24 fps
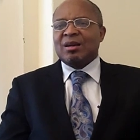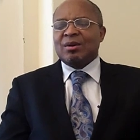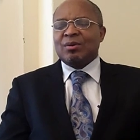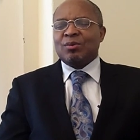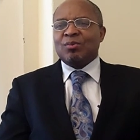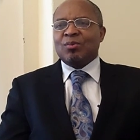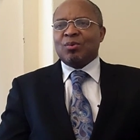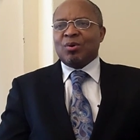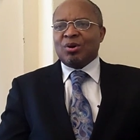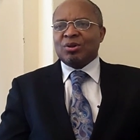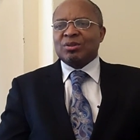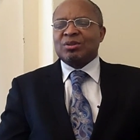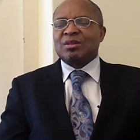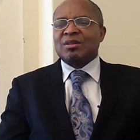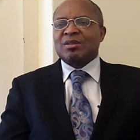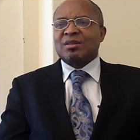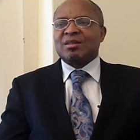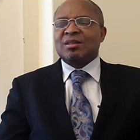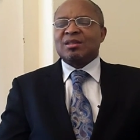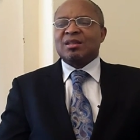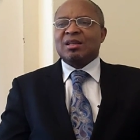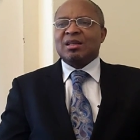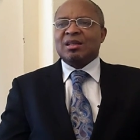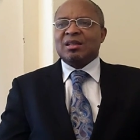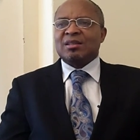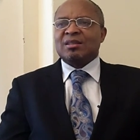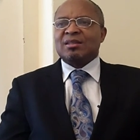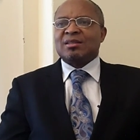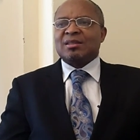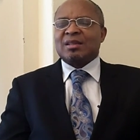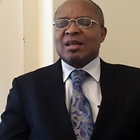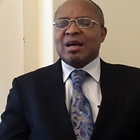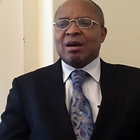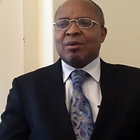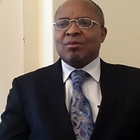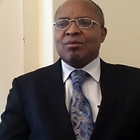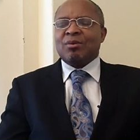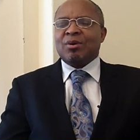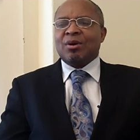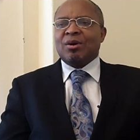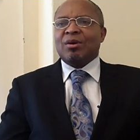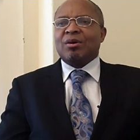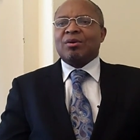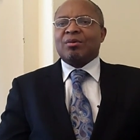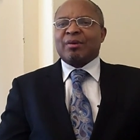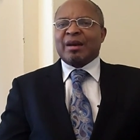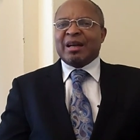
what is our